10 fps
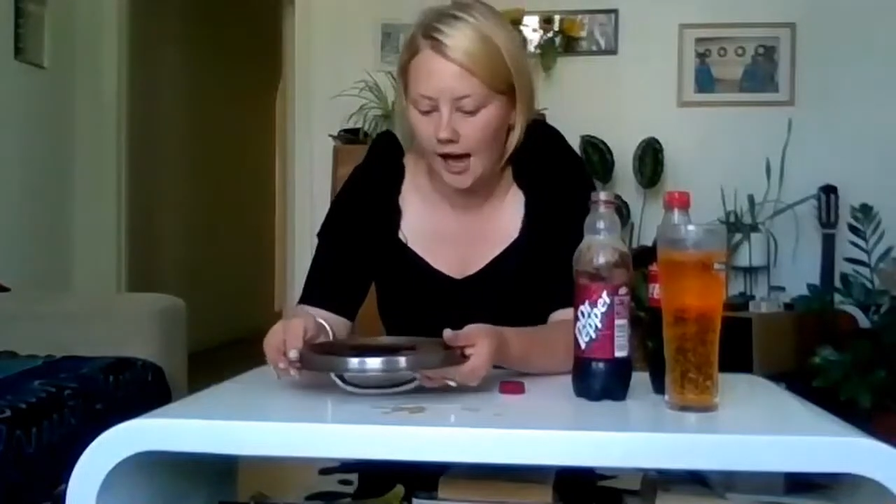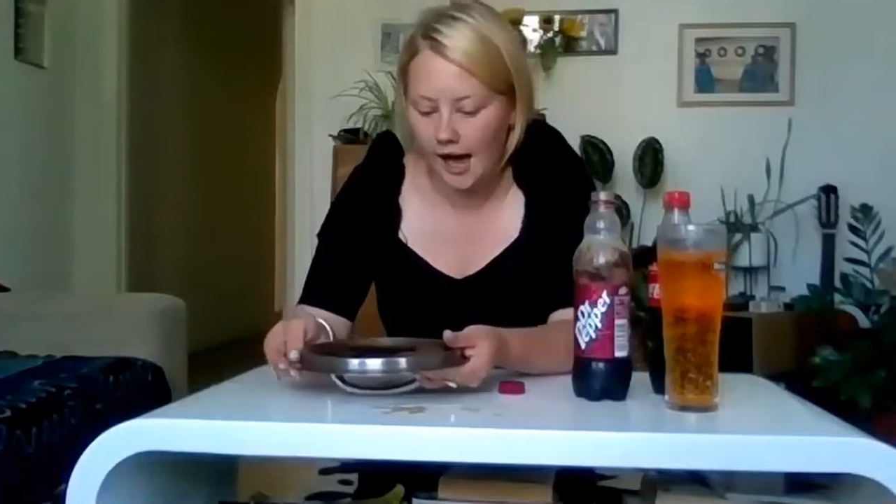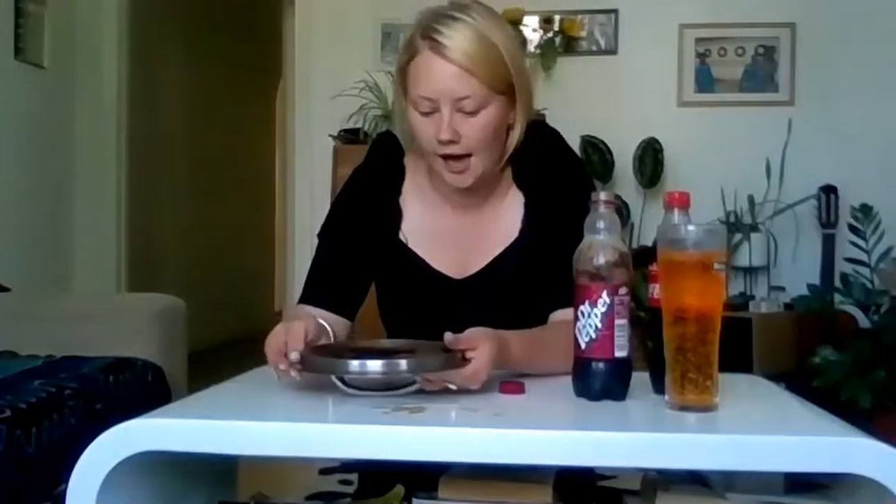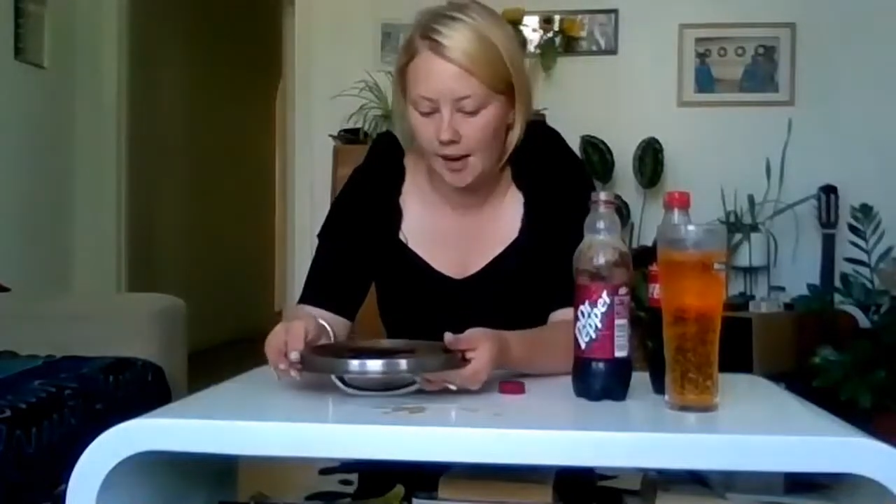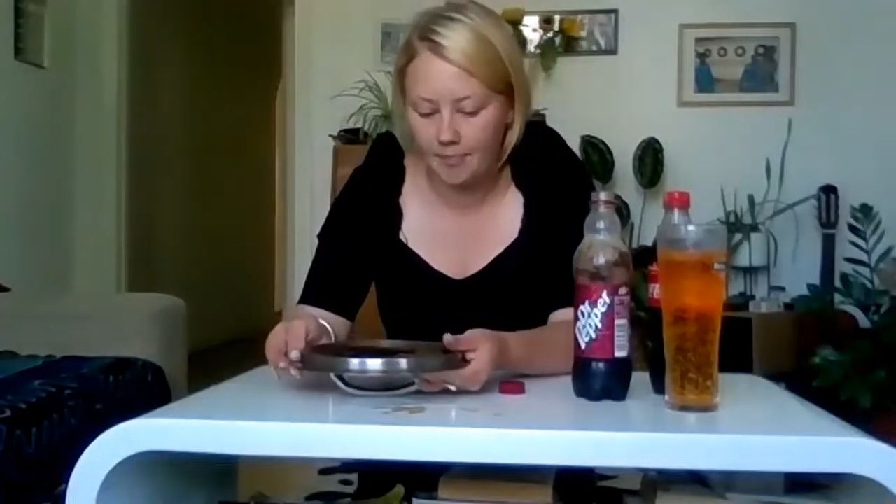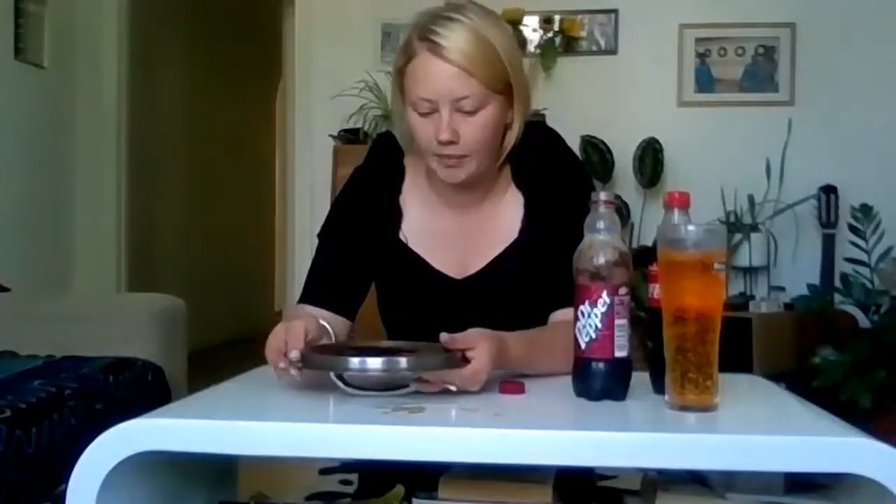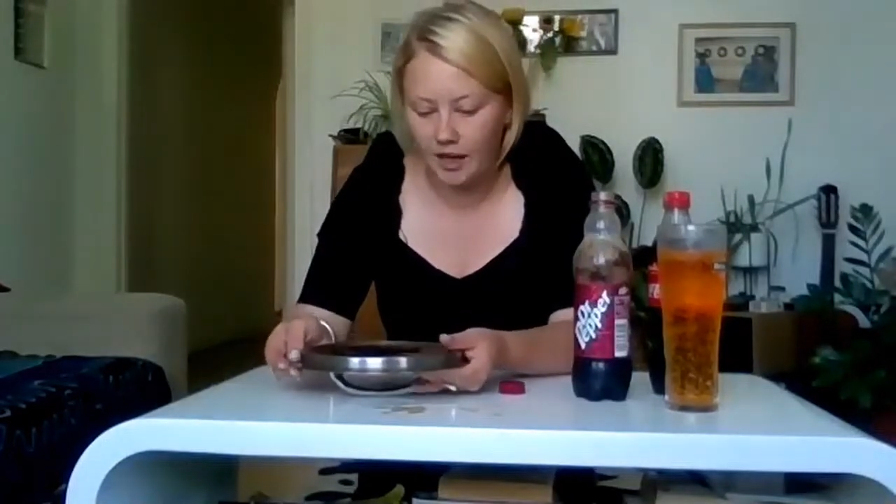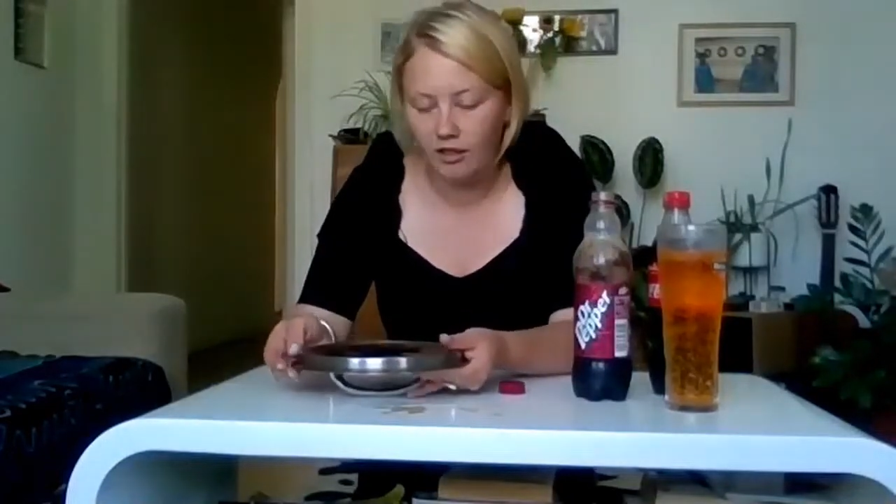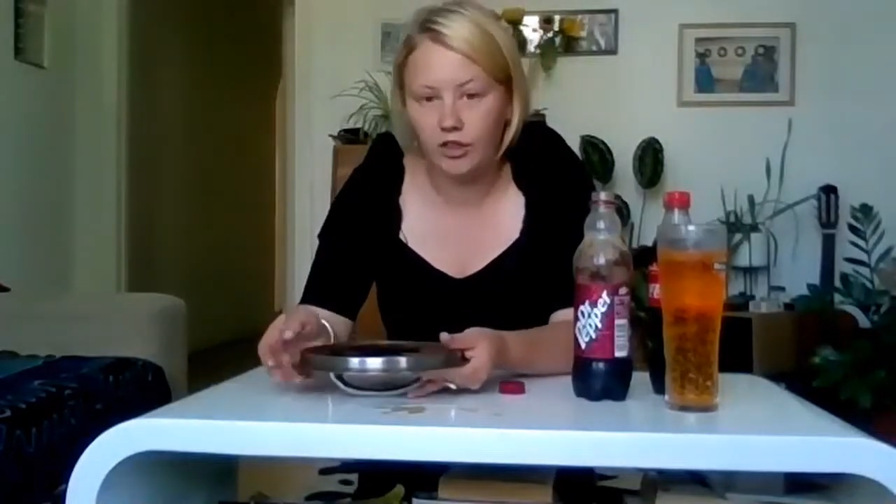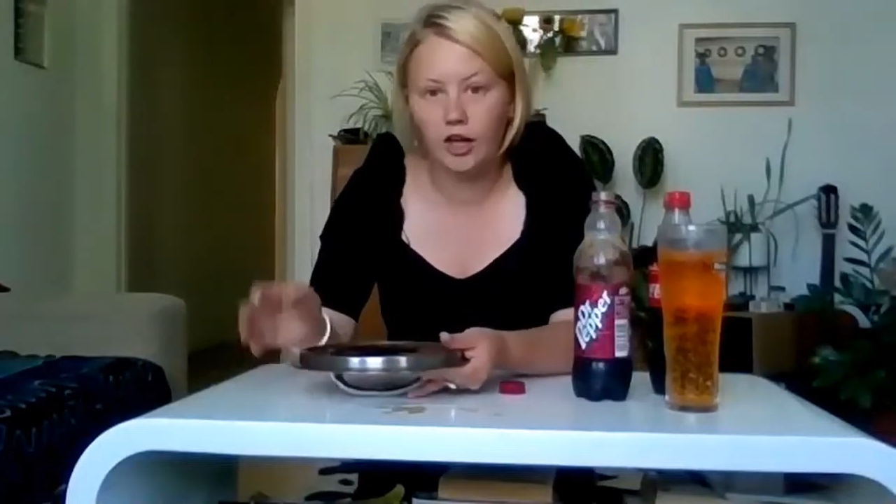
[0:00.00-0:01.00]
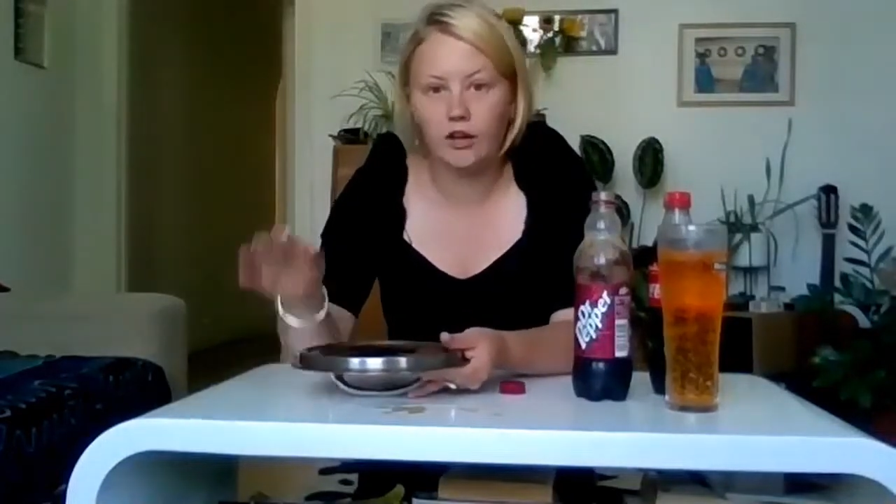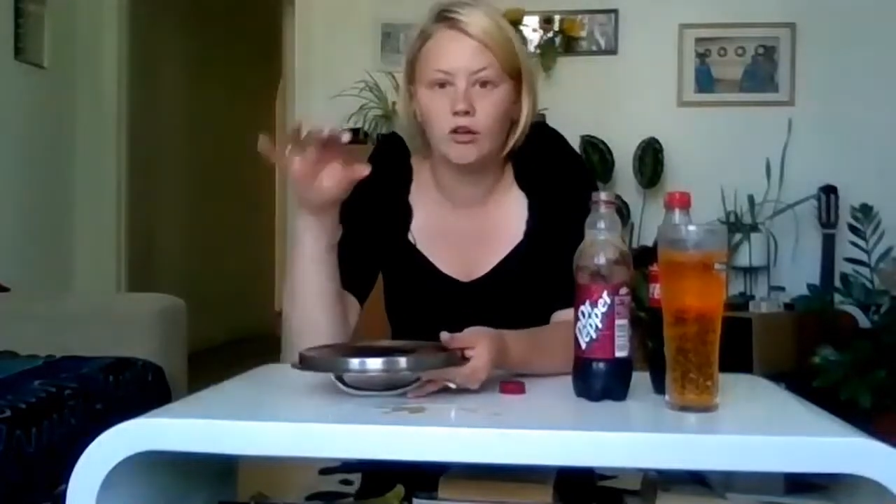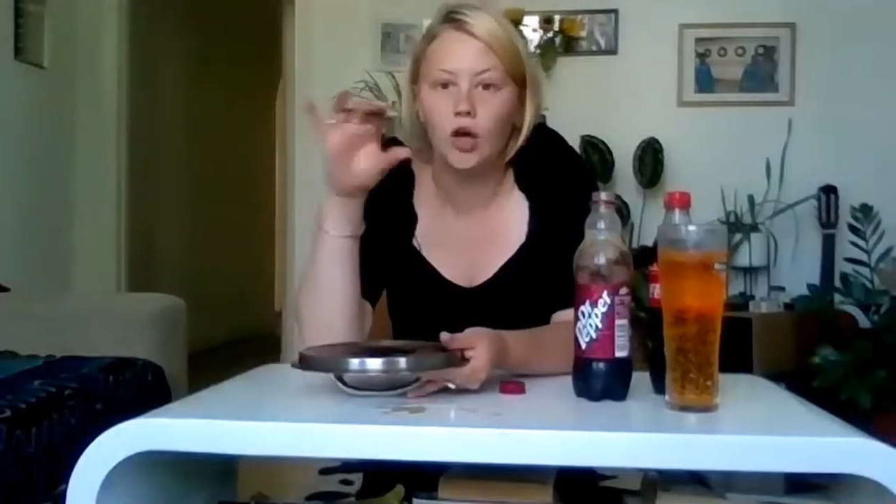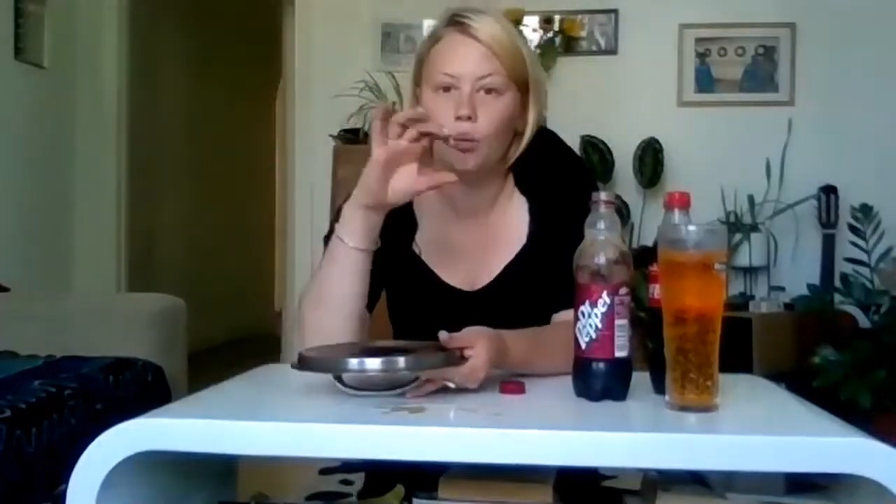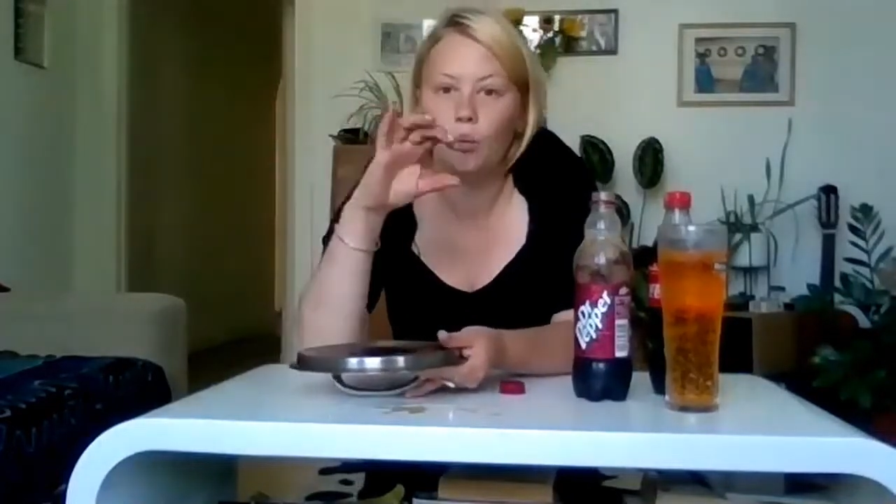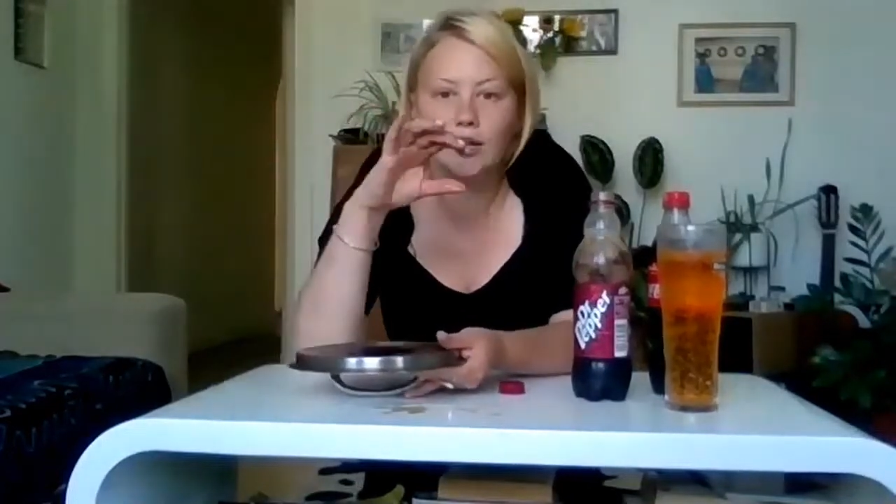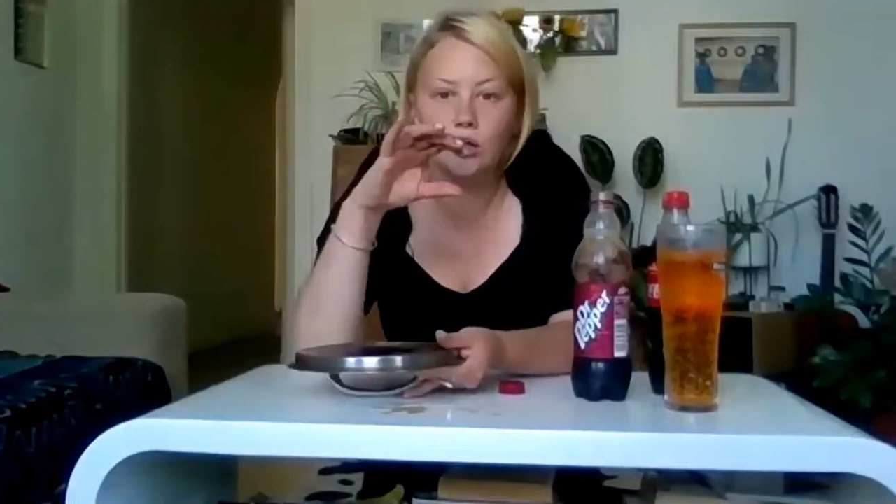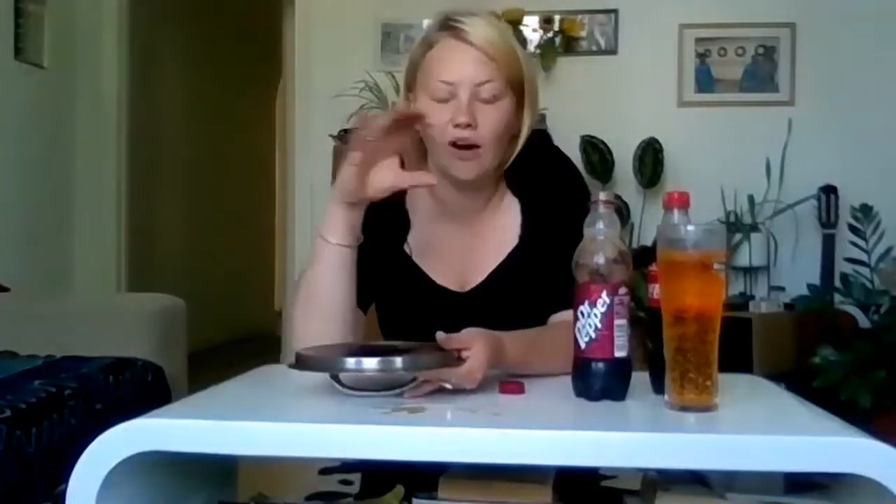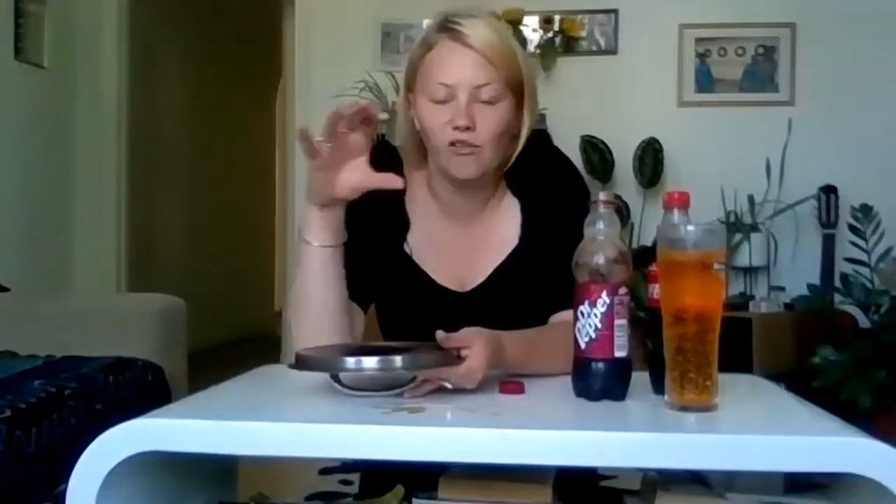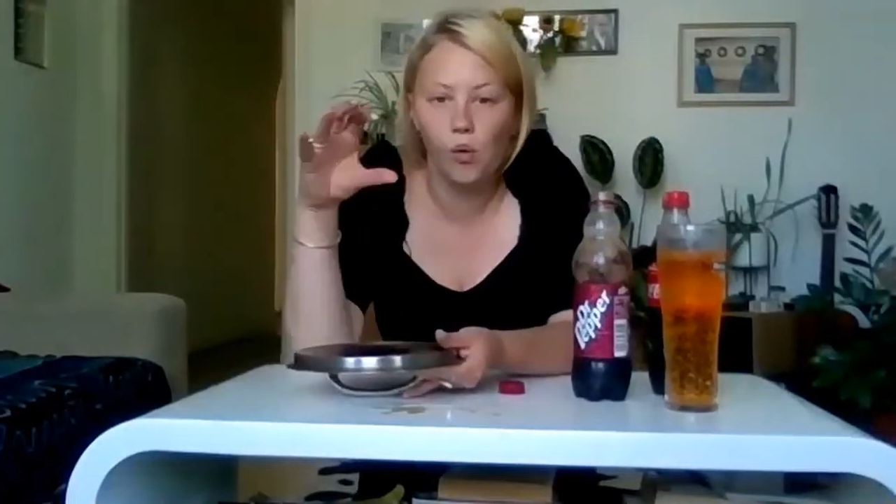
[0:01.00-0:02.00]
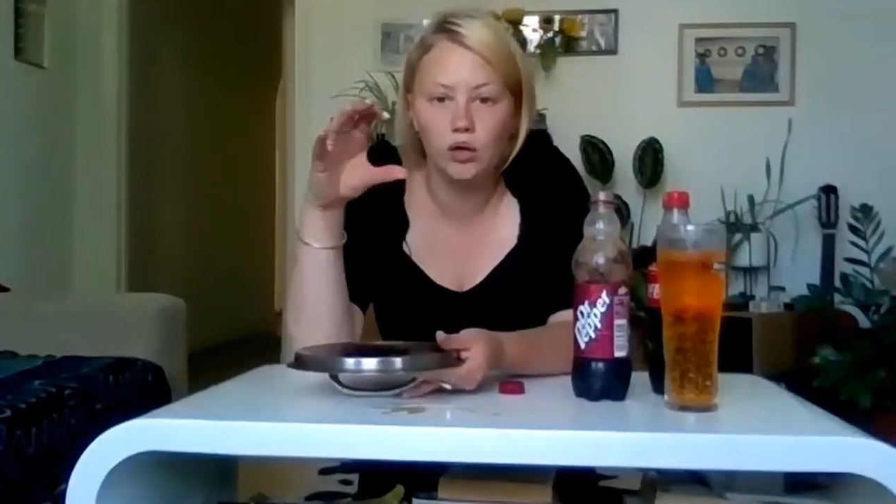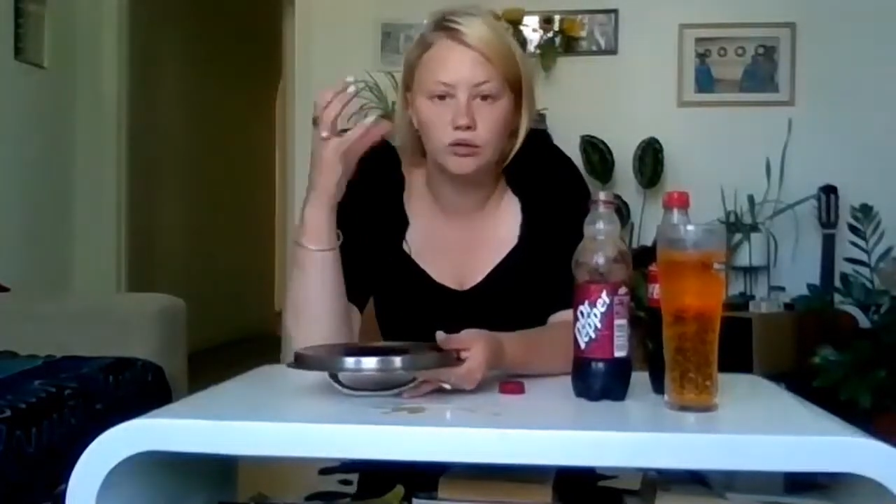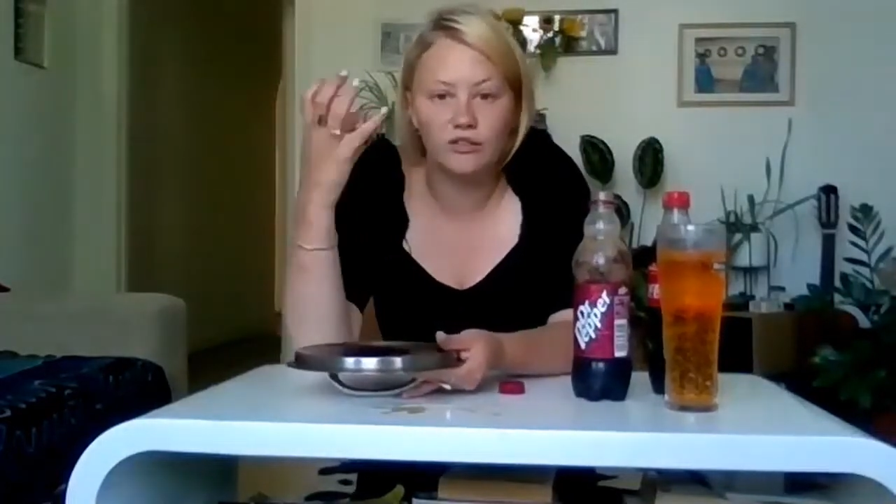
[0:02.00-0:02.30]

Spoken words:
that when you have water,